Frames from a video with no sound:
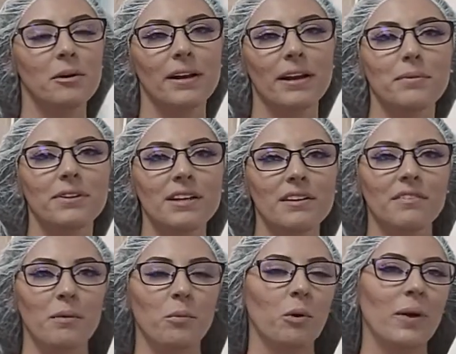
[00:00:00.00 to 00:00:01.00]
But I believe
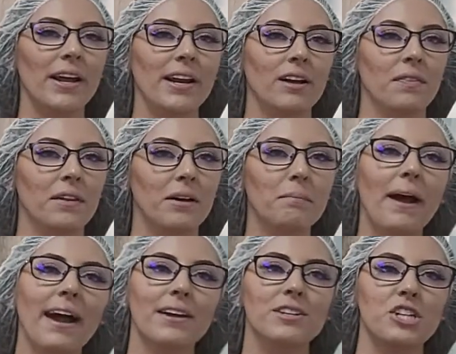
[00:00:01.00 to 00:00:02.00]
we're waiting on the
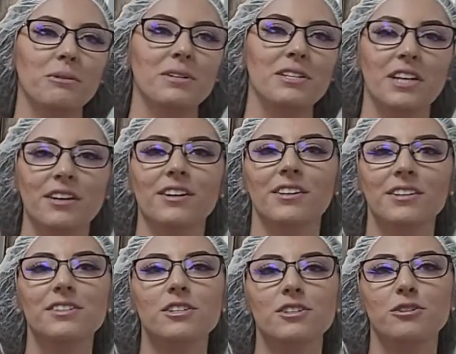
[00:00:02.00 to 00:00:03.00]
packaging
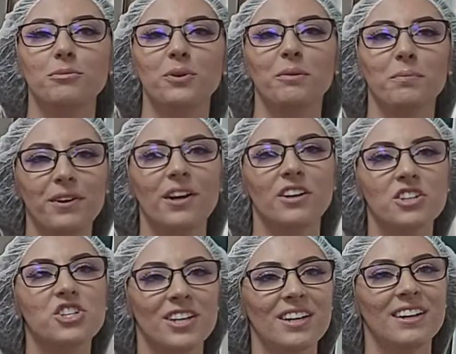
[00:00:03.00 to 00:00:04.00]
materials to do more
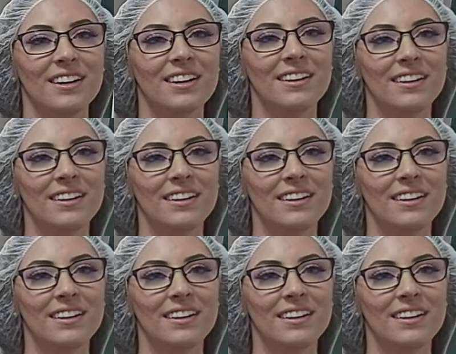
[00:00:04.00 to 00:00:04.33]
production.